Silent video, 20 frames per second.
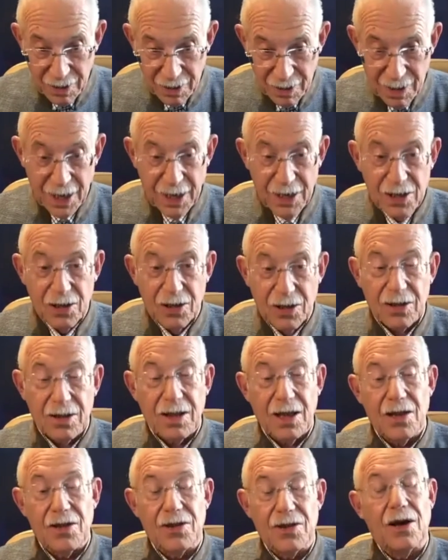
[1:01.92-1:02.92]
then
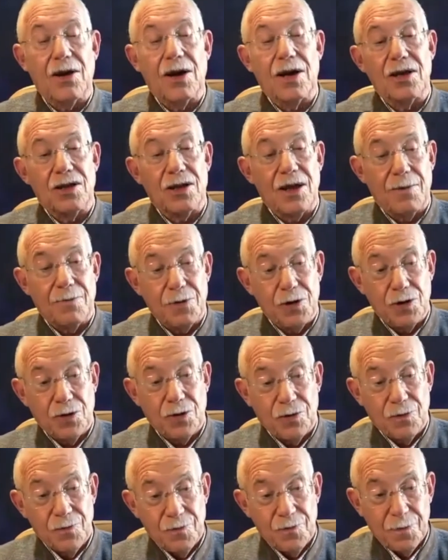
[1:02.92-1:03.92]
they say, okay, step two.
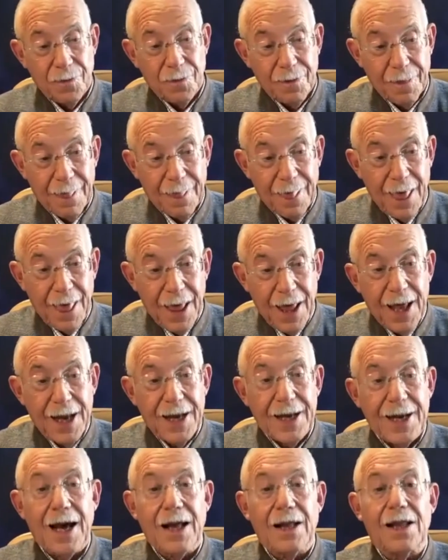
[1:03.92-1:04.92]

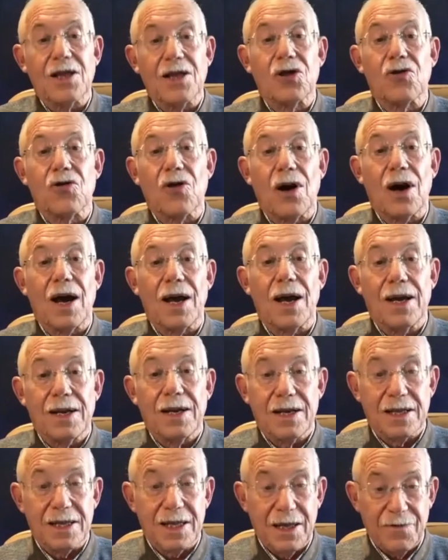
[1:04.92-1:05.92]
Now let's try
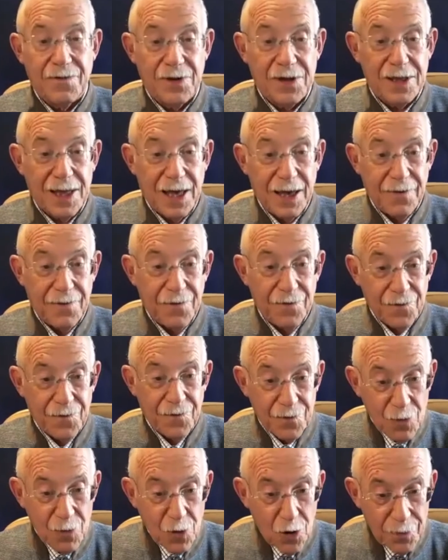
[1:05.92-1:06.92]
to see if it's safe
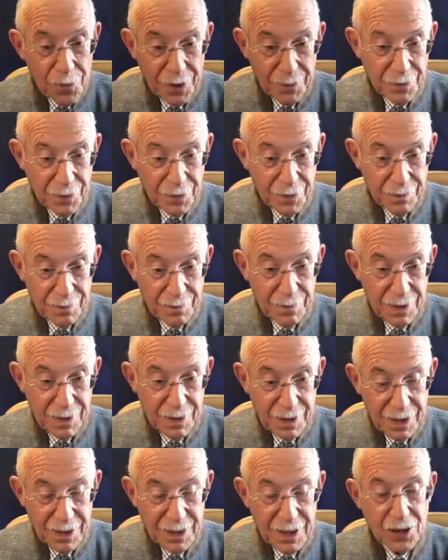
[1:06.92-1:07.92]
for more people.
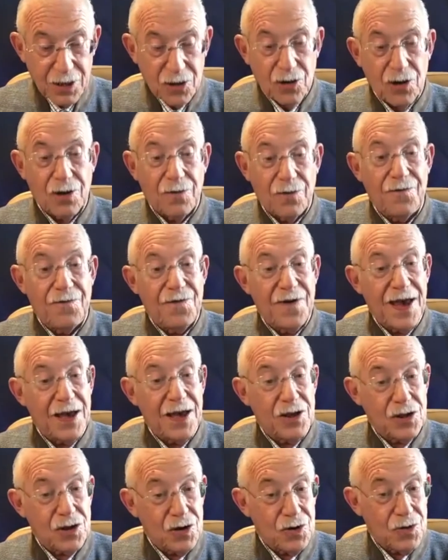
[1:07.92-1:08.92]
That's called
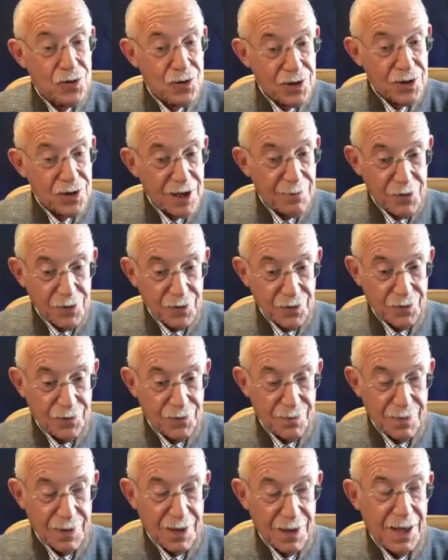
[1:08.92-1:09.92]
phase 2 or step 2.
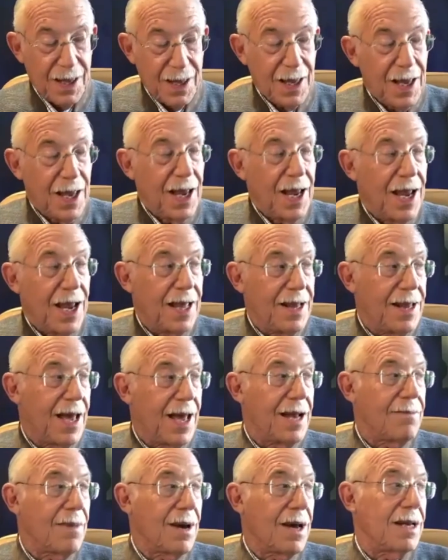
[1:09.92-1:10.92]
And
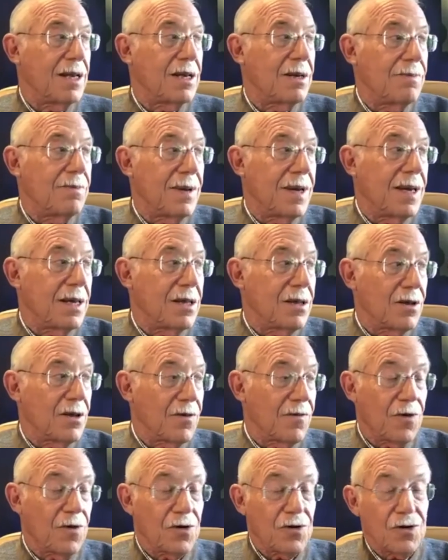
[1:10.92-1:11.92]
that might be, so the
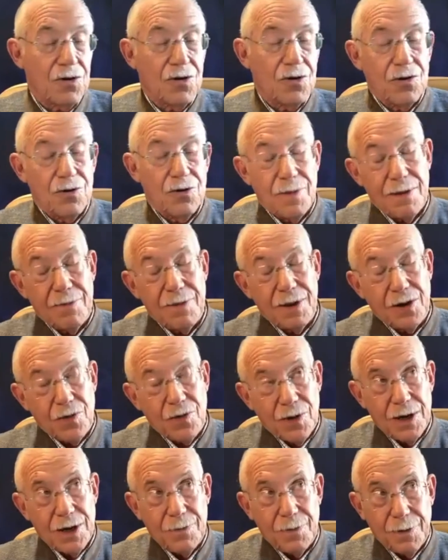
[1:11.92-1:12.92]
first group may be
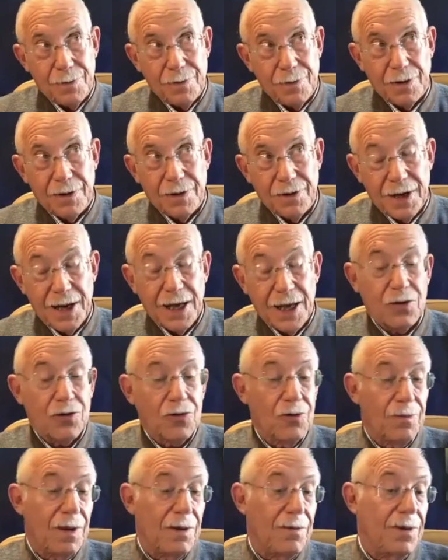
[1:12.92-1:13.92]
20 people. The next
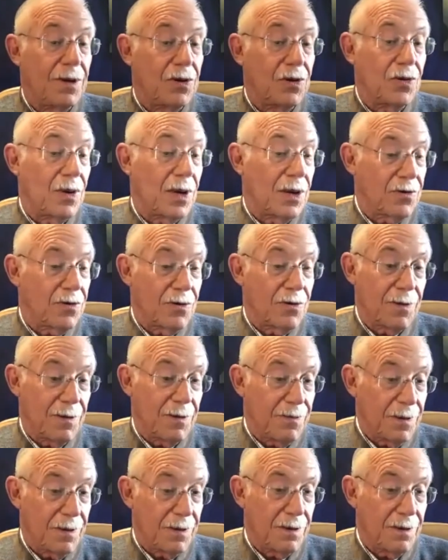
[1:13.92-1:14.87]
group may be 200 people.